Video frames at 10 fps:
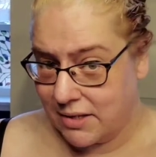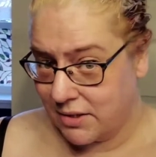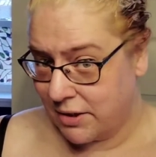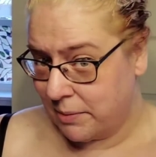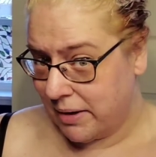
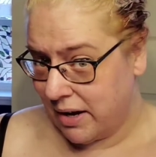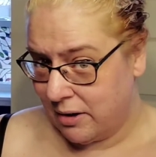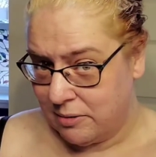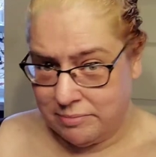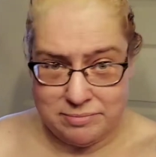So there we
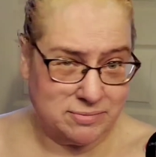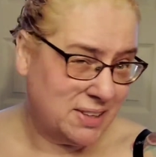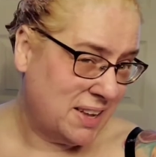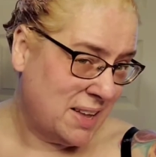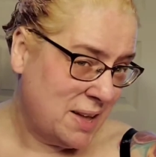go.
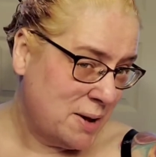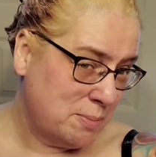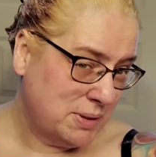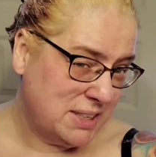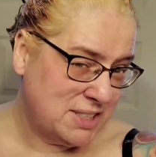
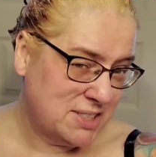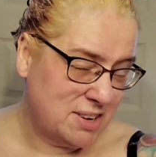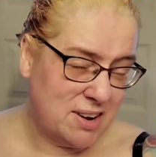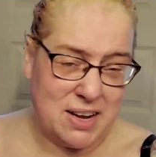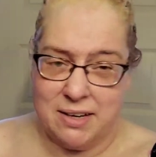Bleach is
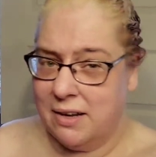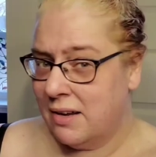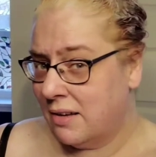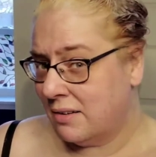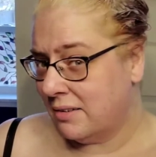on.
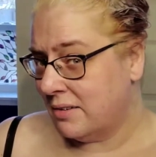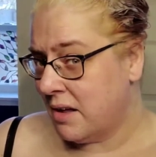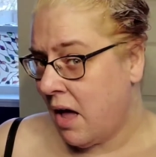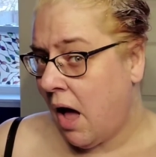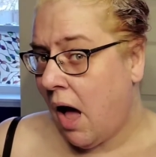
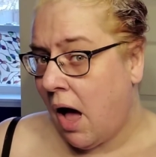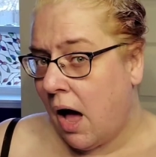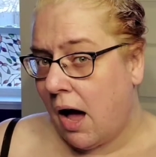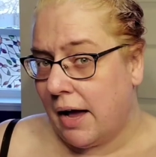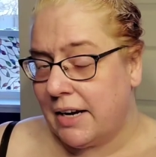
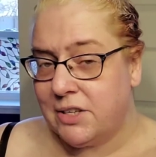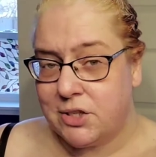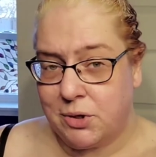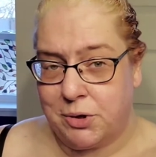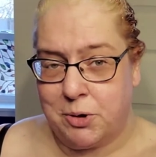I didn't
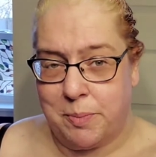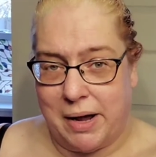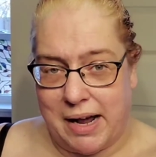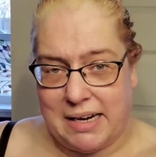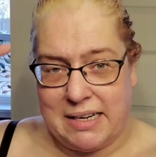show you,
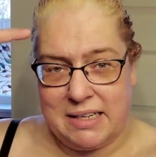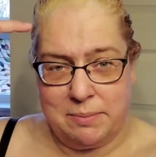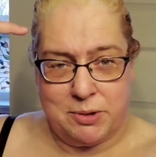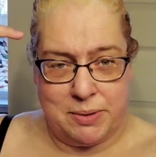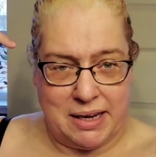but I ended
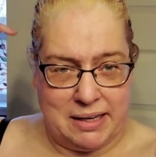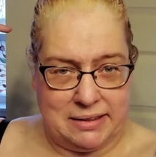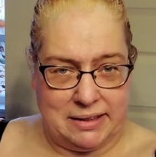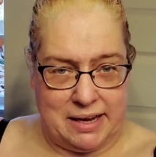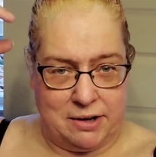up doing it
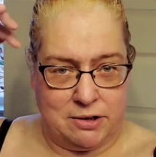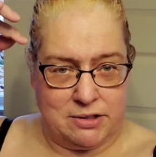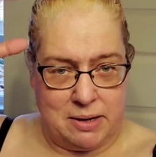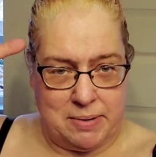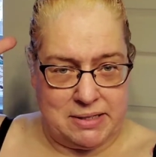in
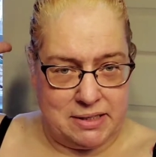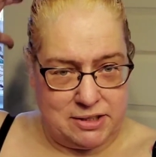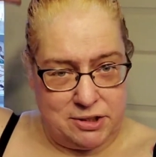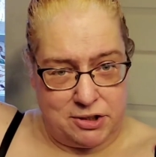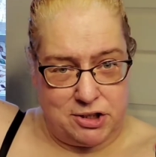layers. I
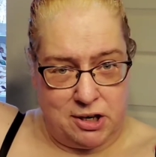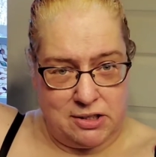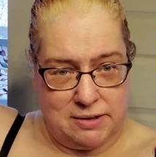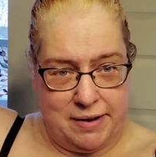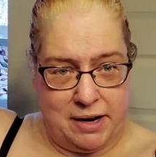basically took
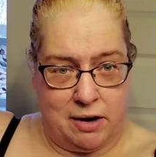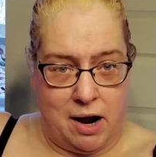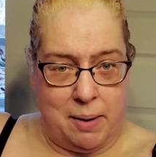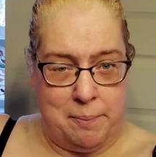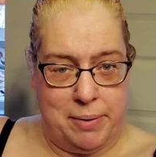chunks of
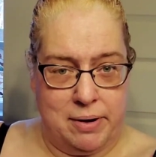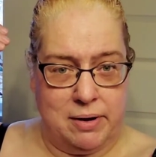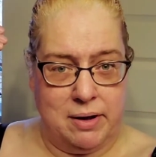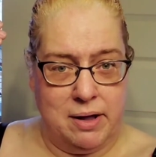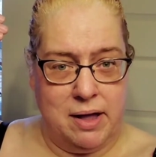hair up
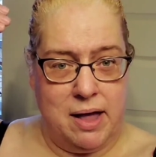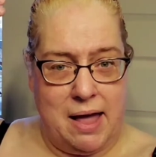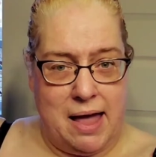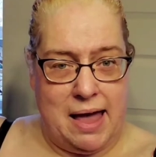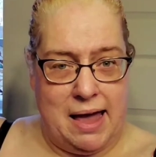
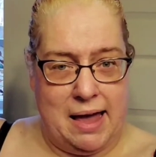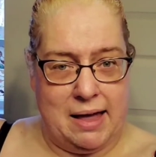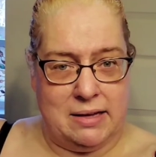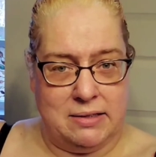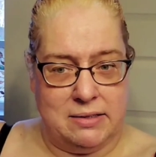
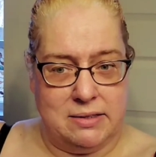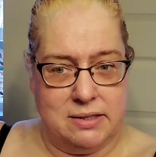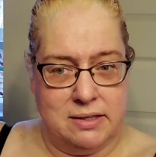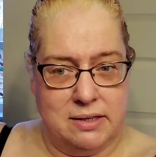and